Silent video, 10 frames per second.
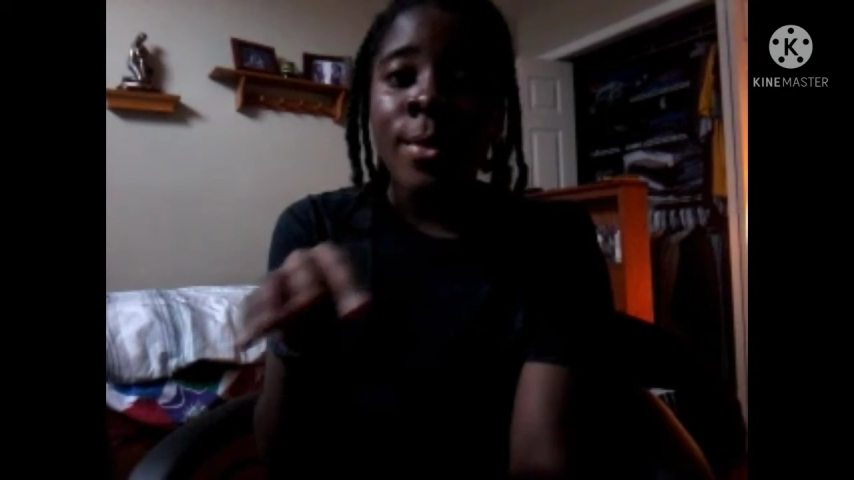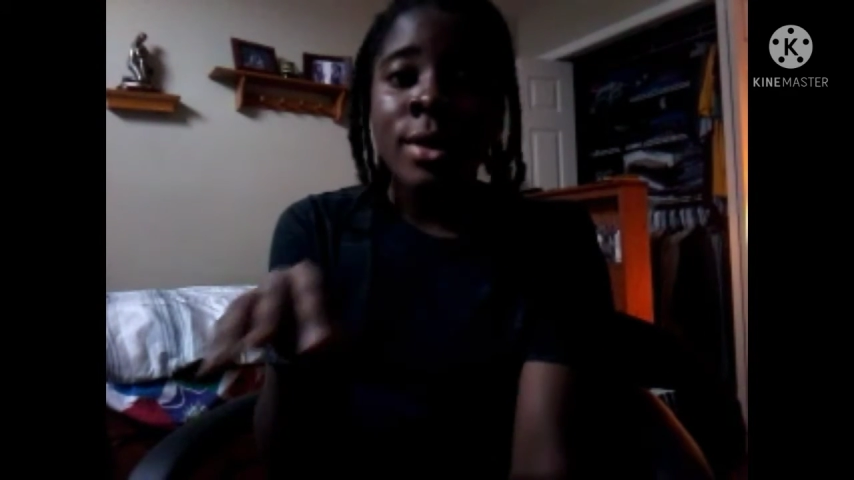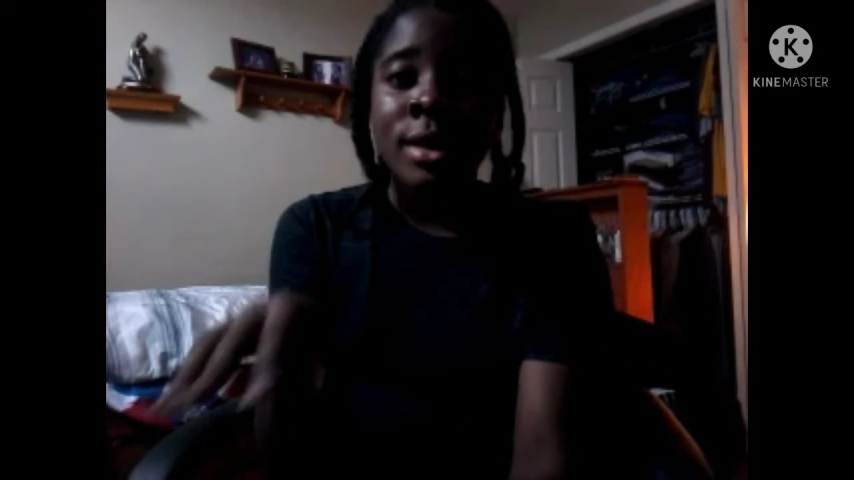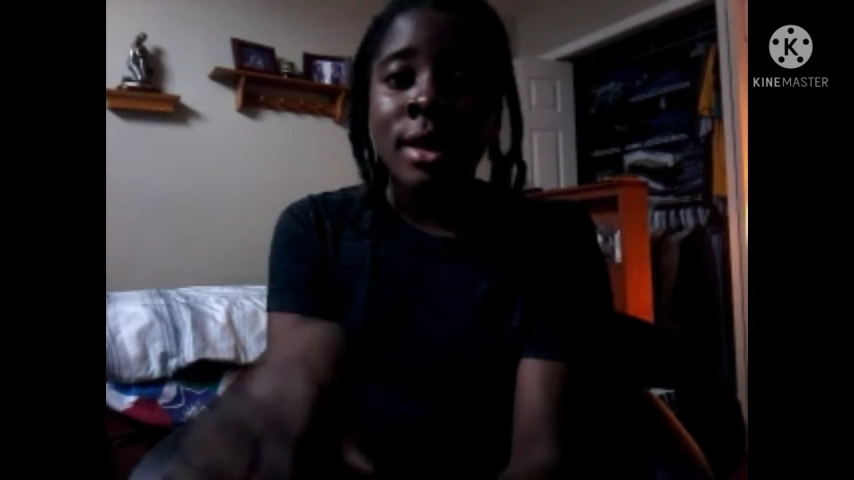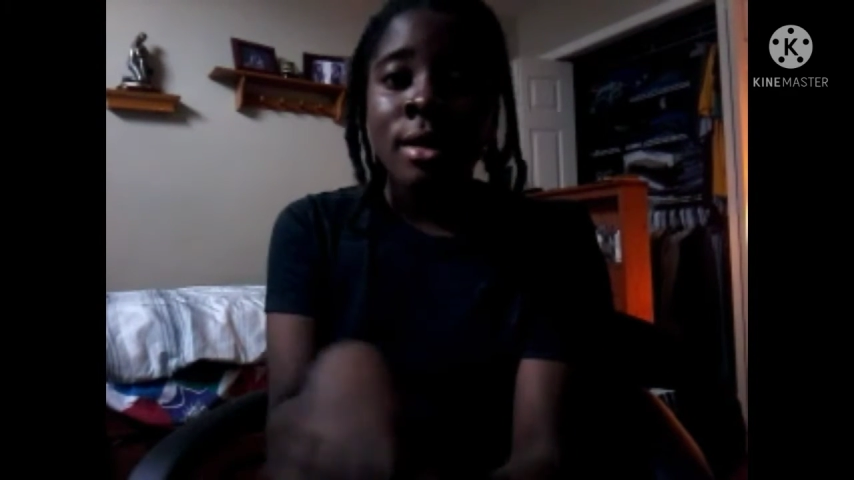
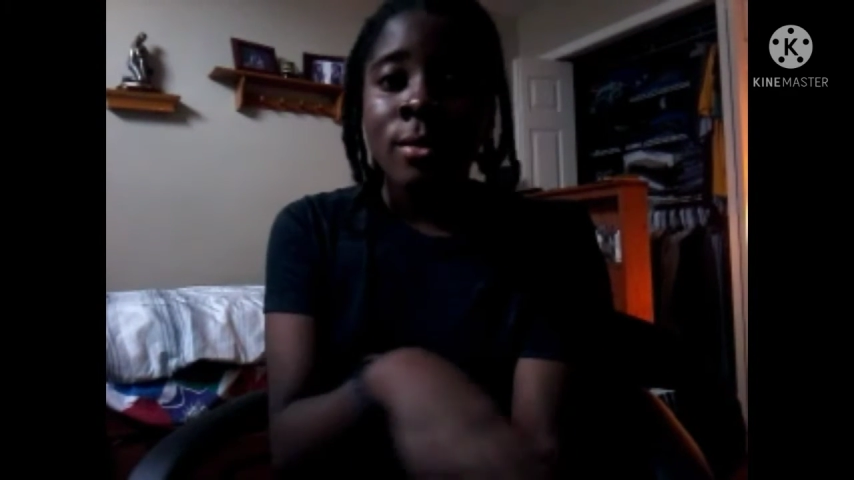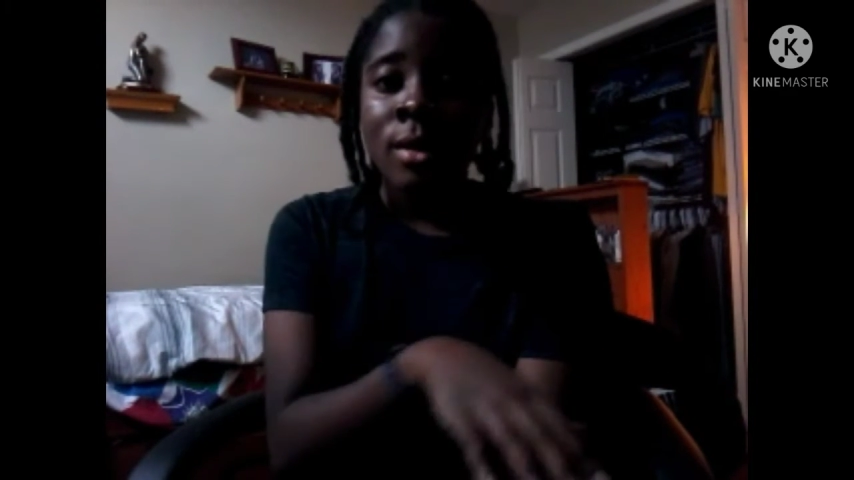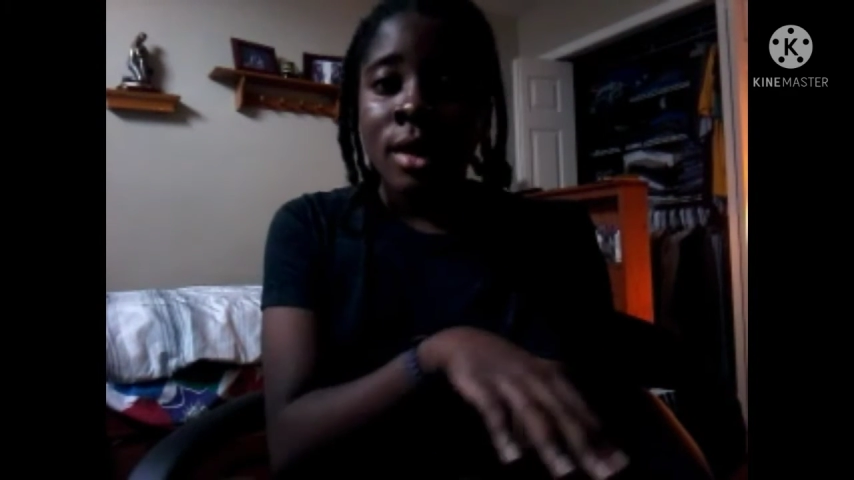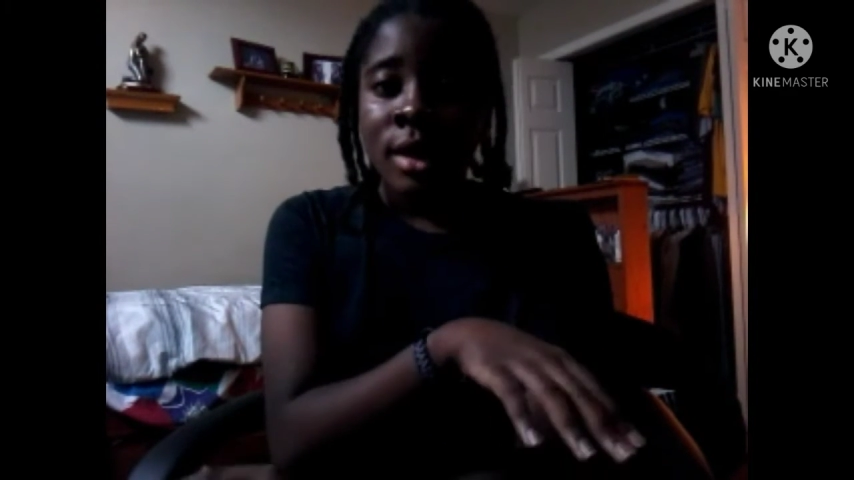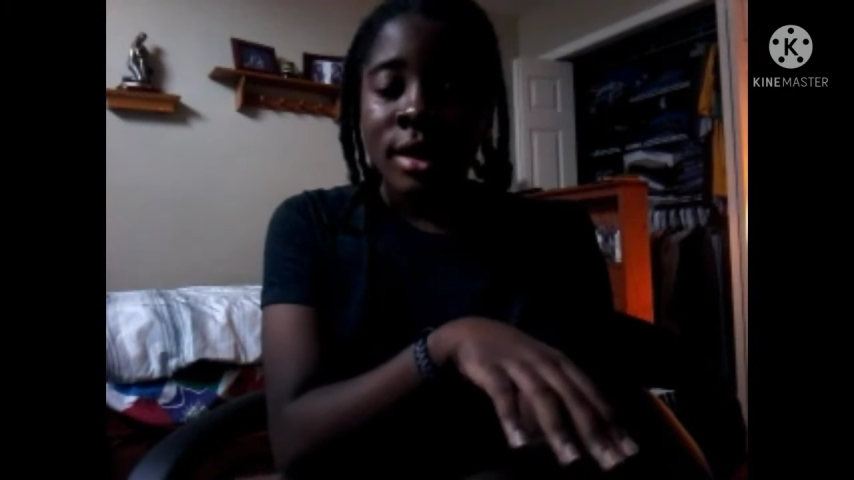this channel
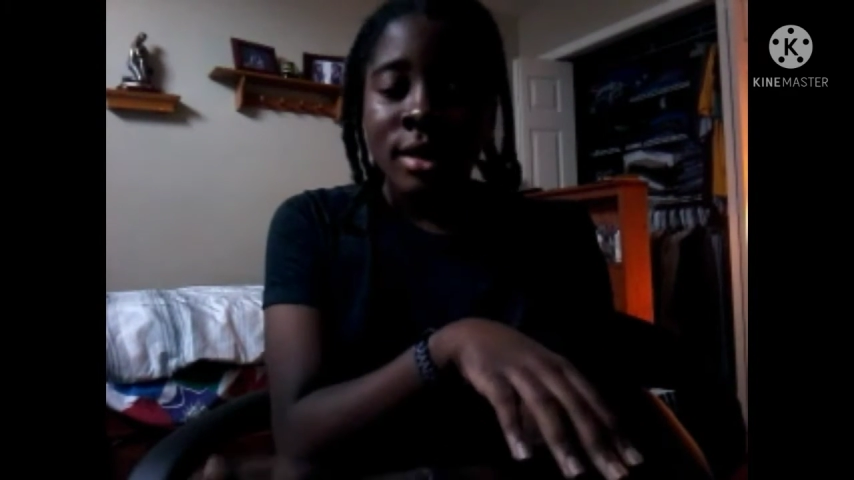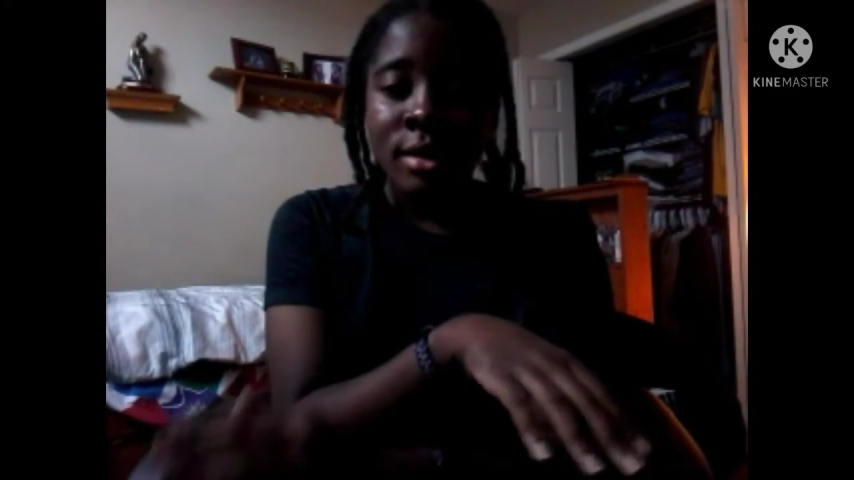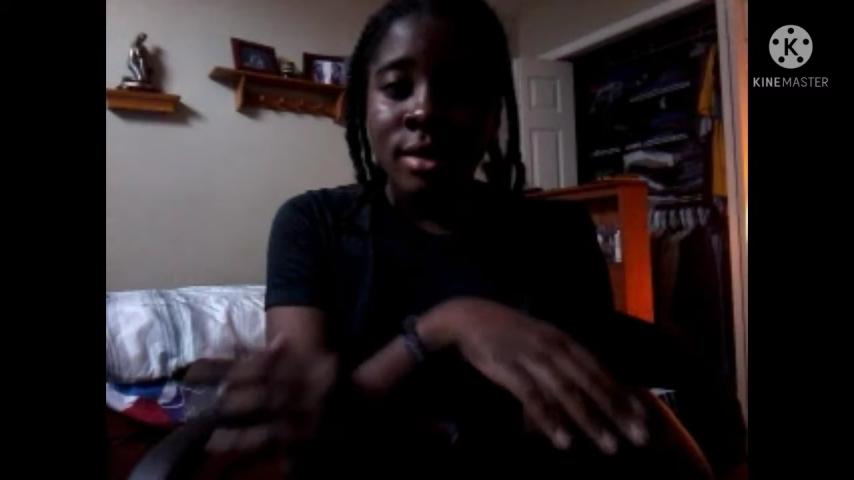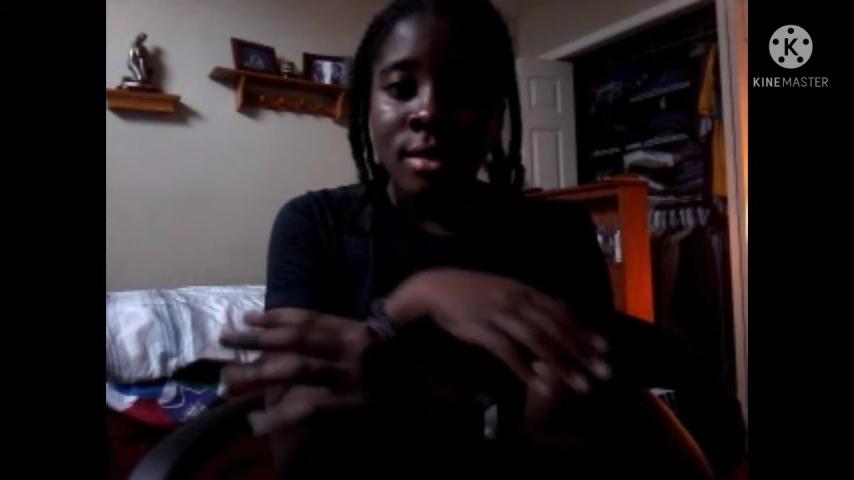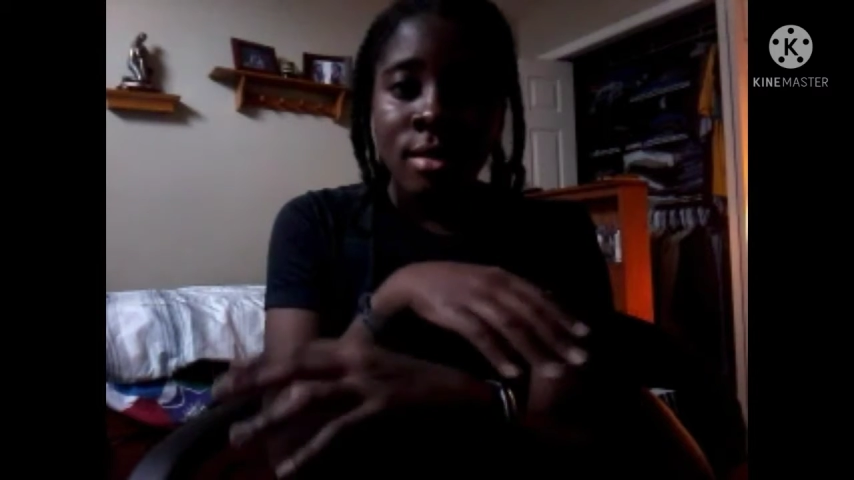
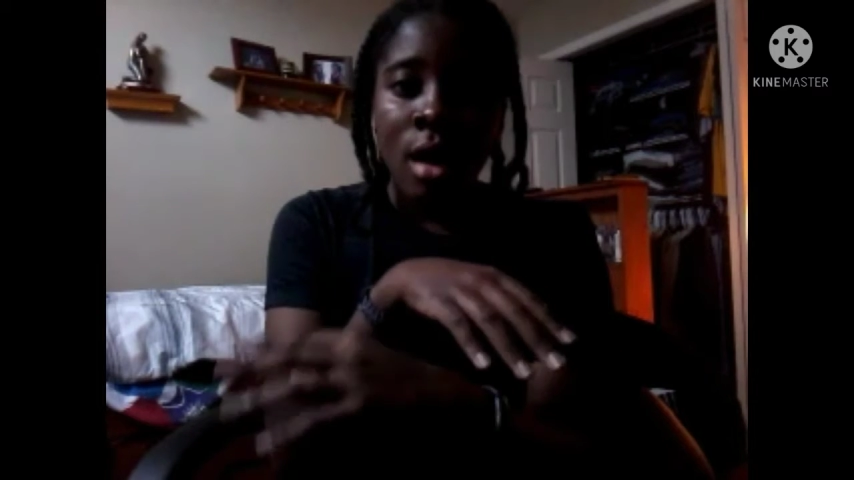is